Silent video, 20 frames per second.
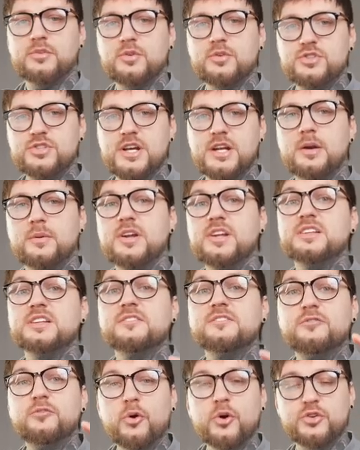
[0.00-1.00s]
to generate
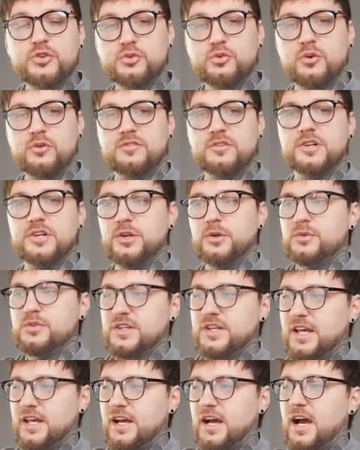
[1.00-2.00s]
the voiceover
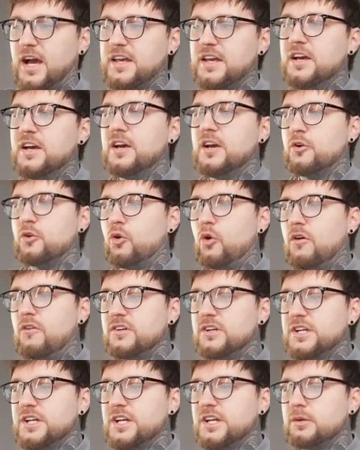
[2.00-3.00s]
using AI. Go
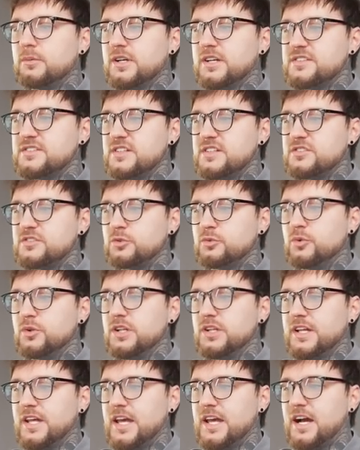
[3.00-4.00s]
over here where it says
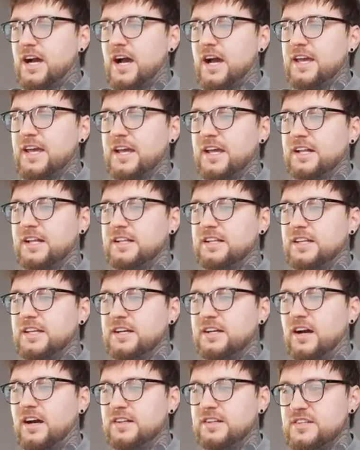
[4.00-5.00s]
Google AI and
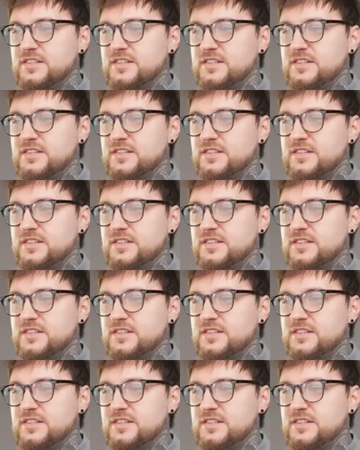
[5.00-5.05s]
click on